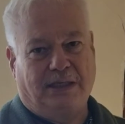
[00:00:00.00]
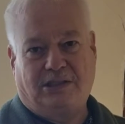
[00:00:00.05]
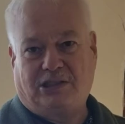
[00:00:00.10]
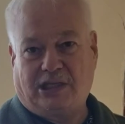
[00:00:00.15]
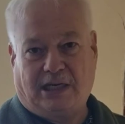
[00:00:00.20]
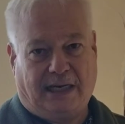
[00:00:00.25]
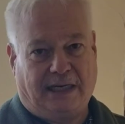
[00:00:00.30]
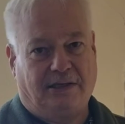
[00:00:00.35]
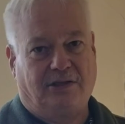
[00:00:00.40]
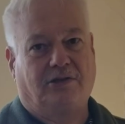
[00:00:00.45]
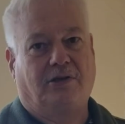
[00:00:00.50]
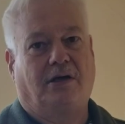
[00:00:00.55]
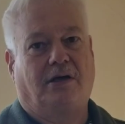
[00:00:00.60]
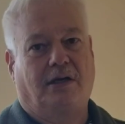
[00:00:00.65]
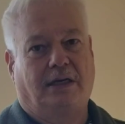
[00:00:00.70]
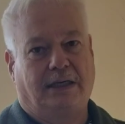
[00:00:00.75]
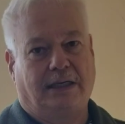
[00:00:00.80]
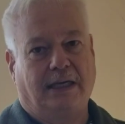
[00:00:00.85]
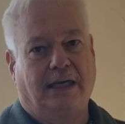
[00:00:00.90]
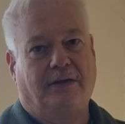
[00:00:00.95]
changed
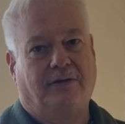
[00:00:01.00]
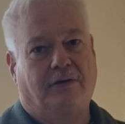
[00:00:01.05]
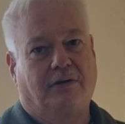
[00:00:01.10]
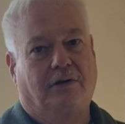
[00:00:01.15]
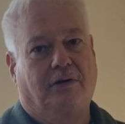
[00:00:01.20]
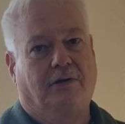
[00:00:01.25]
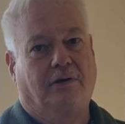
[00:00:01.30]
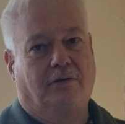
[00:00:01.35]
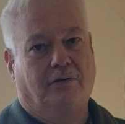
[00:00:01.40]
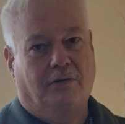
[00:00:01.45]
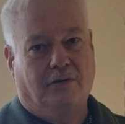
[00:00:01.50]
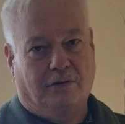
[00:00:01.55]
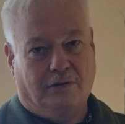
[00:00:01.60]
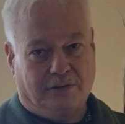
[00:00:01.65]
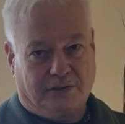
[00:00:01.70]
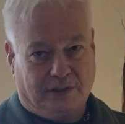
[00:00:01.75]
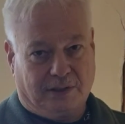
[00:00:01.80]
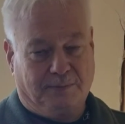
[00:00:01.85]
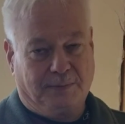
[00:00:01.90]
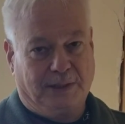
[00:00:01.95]
altogether or
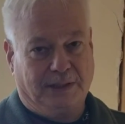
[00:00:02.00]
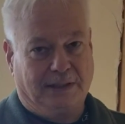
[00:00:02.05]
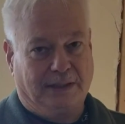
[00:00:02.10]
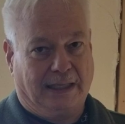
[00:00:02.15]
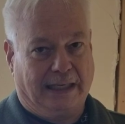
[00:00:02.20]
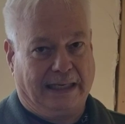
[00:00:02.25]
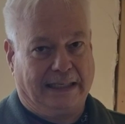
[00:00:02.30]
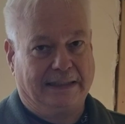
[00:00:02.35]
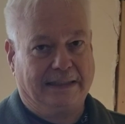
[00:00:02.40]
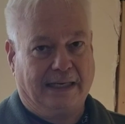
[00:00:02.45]
something like